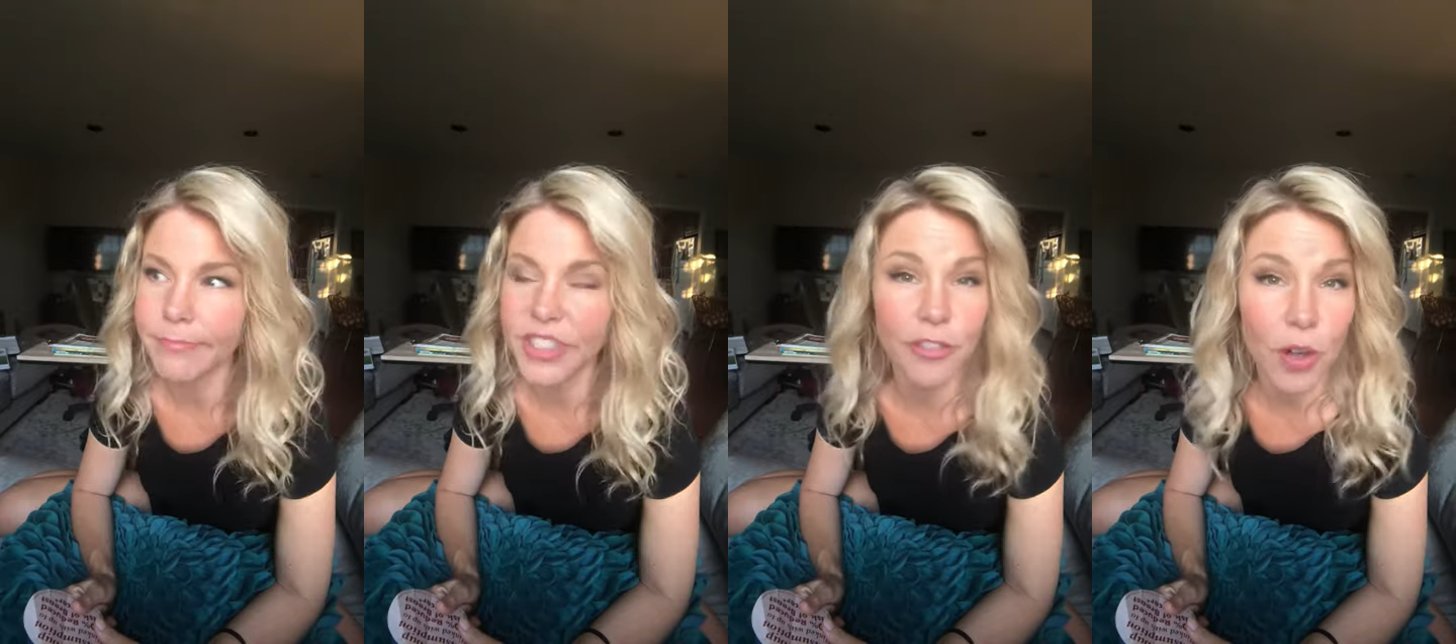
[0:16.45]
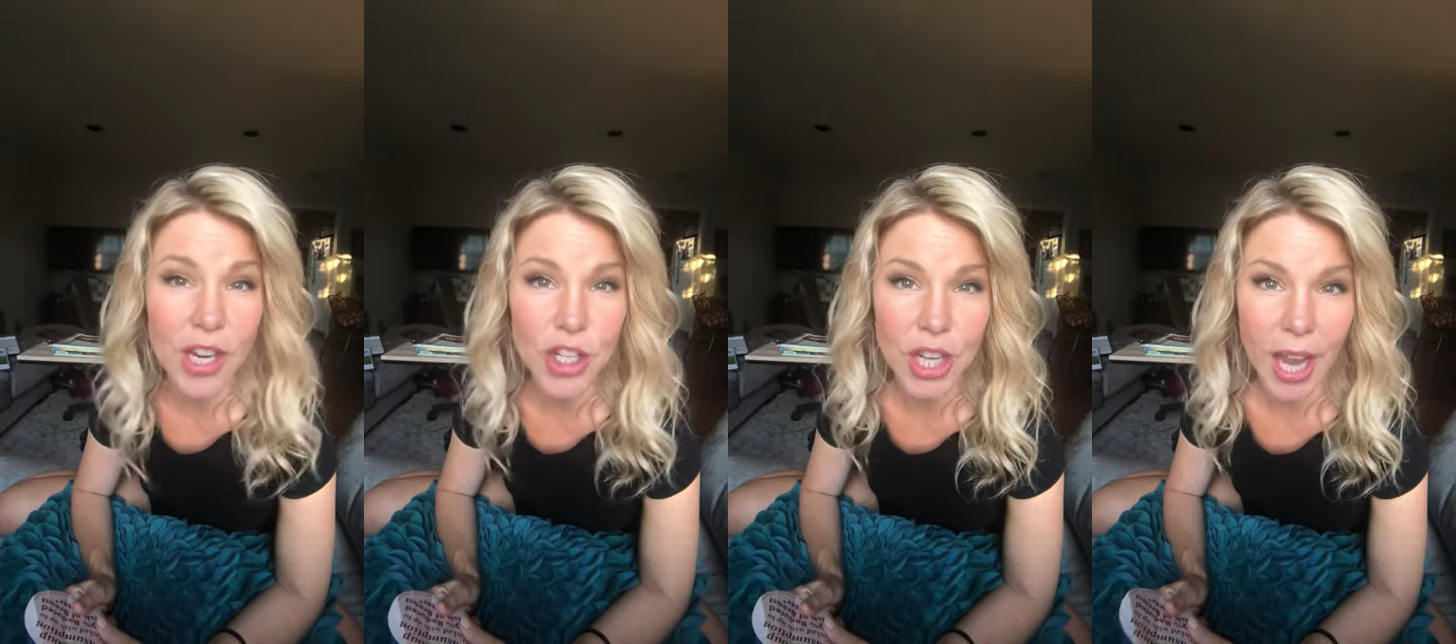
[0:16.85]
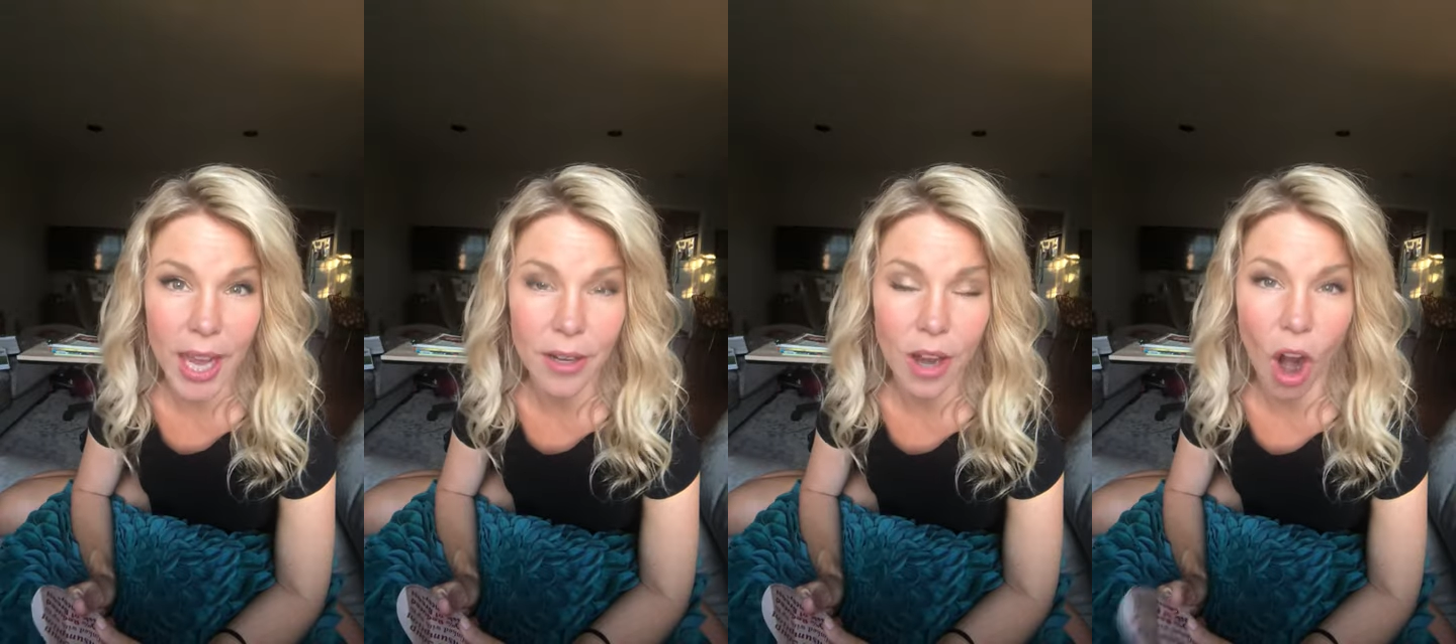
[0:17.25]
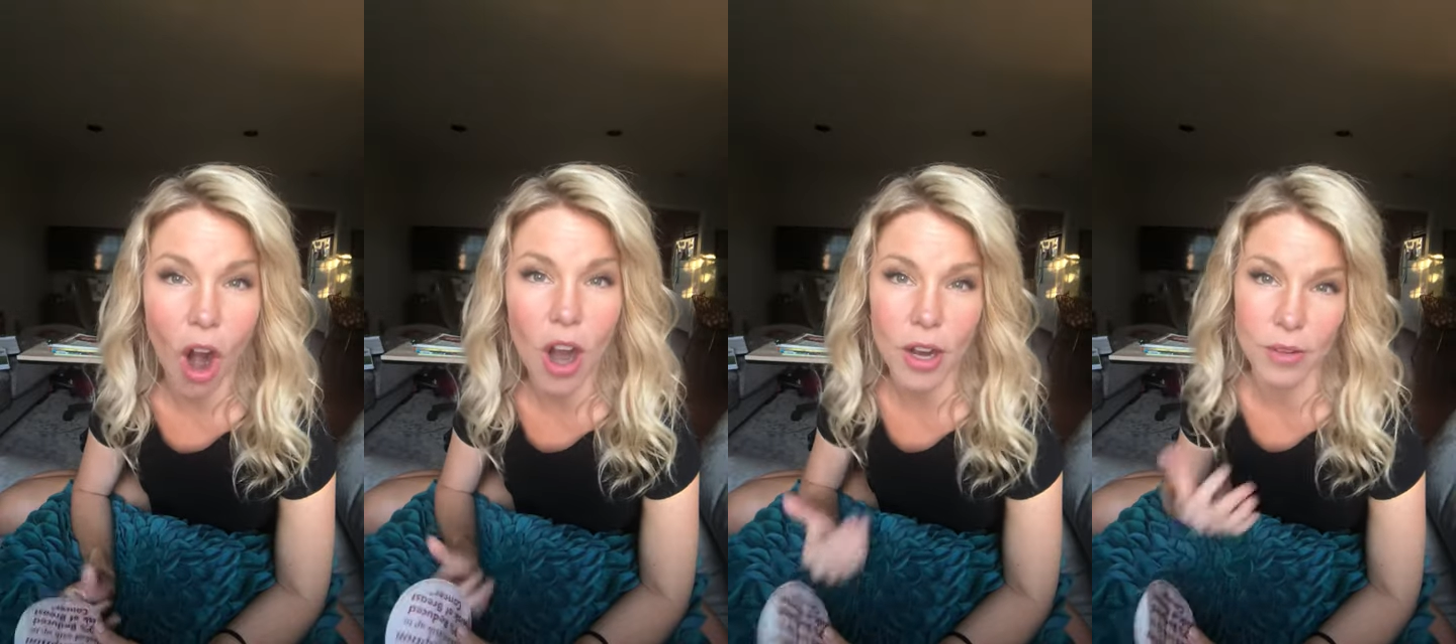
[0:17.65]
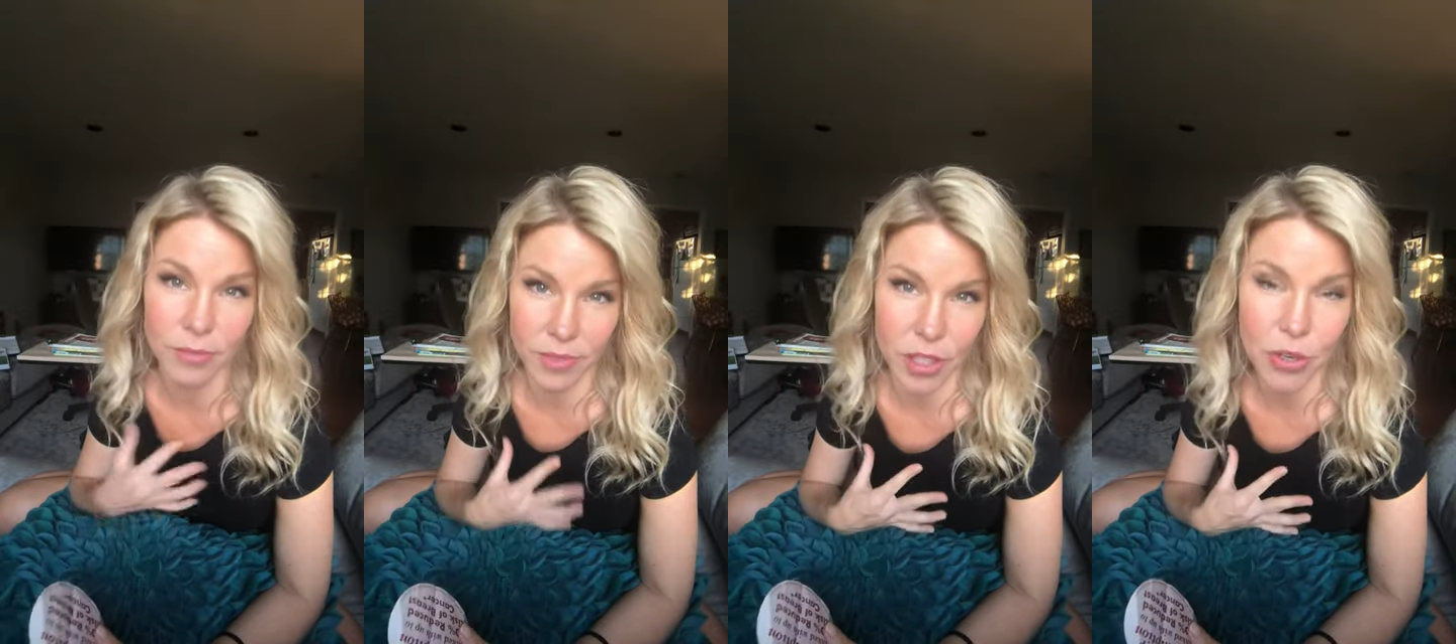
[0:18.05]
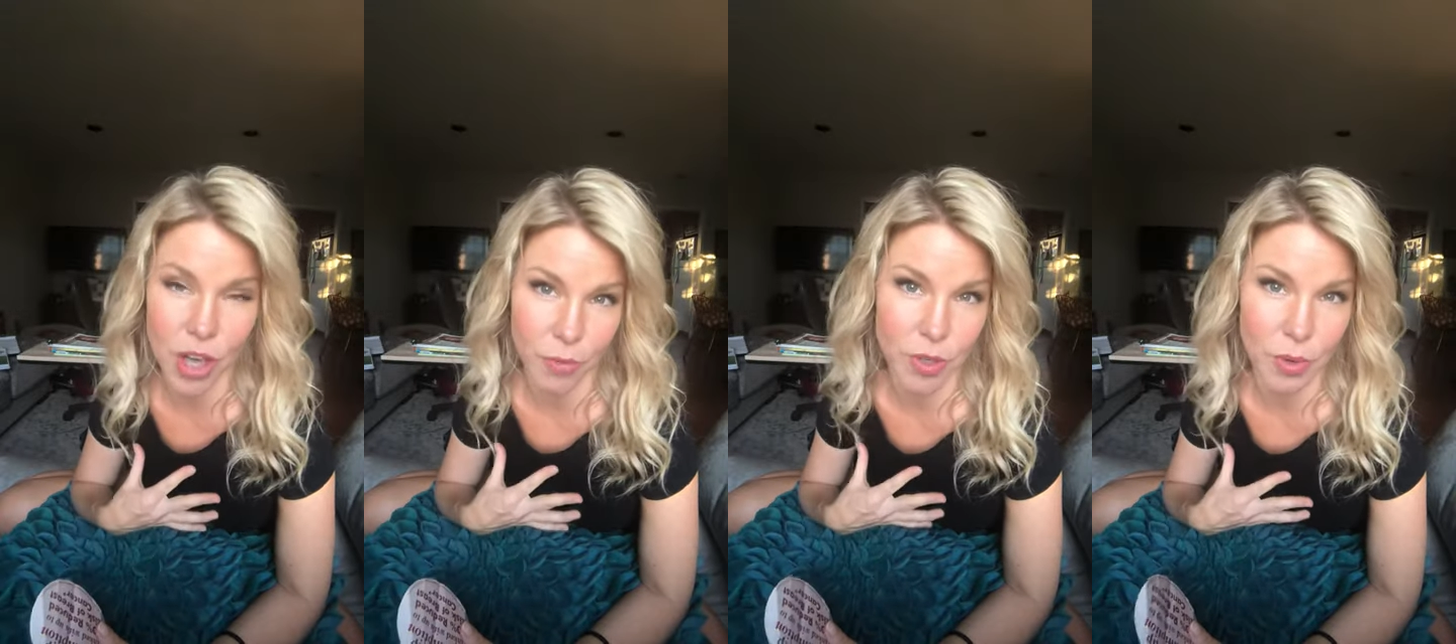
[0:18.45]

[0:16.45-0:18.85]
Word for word: differentiate our the New Chapter